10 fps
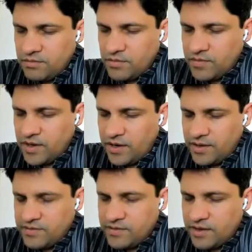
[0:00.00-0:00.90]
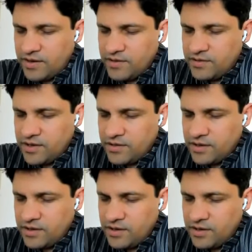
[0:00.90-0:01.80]
But we can't necessarily say
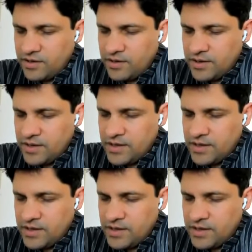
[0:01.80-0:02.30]
that he